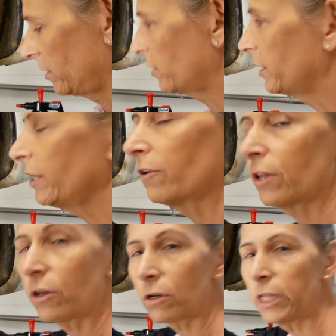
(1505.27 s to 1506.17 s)
You can hear the
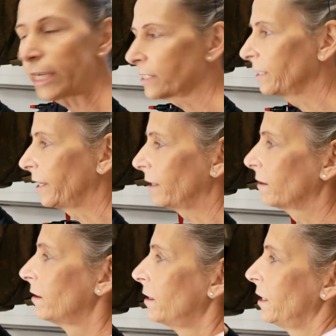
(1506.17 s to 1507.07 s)
little clicks in there,
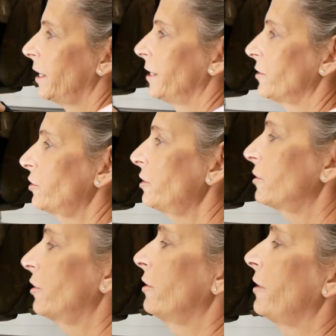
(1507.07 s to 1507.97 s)
and it should
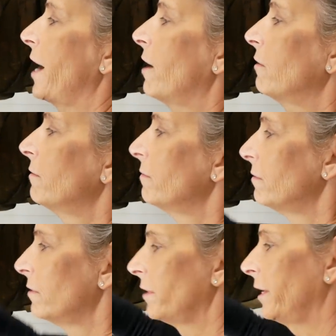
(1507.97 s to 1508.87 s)
turn now.
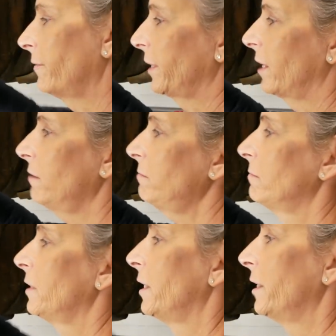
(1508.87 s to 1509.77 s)
There we go.
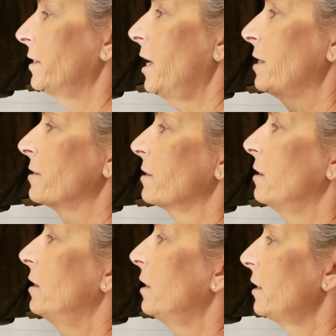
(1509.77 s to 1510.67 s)
It
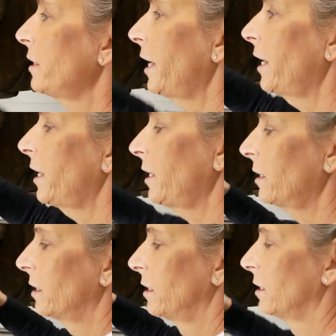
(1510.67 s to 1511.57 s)
does. Yay!
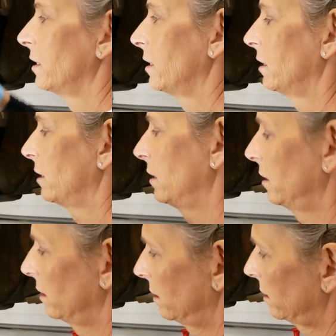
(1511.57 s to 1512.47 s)

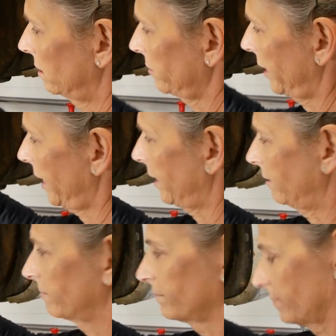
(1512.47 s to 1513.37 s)

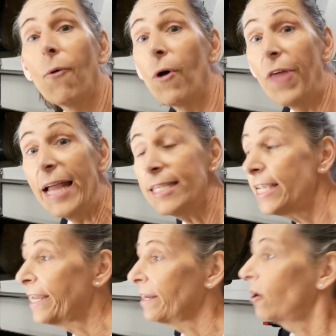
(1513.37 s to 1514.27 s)
Okay. Well, that's
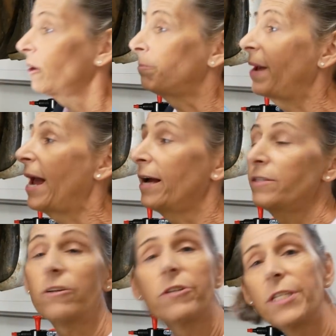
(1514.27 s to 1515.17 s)
it. Our
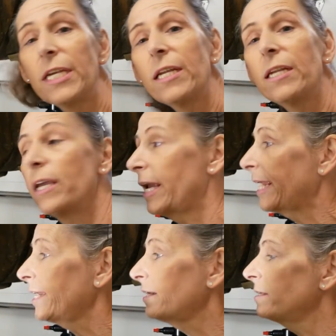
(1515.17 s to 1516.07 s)
pads are seated
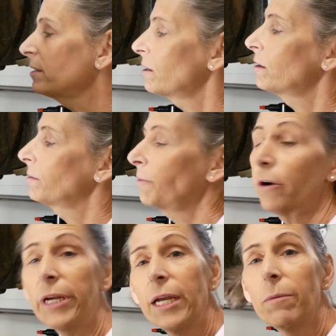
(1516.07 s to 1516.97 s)
and our
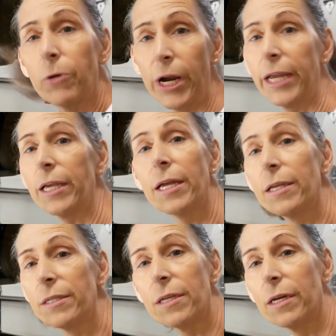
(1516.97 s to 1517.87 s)
parking brake
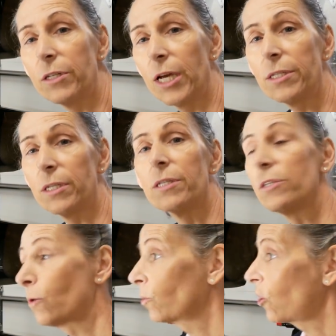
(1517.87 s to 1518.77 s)
is adjusted.
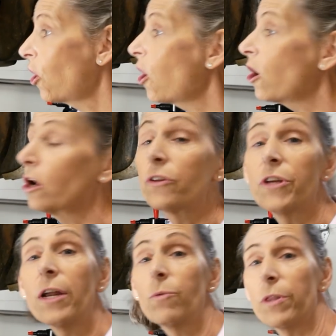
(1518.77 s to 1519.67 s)
So we're all
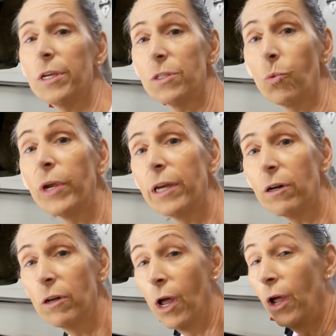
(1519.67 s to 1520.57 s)
done with this
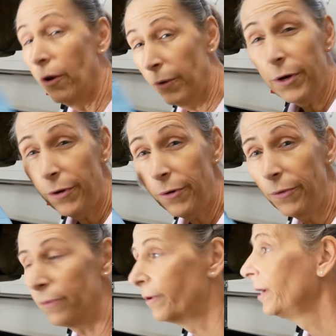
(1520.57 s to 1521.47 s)
wheel. Woohoo!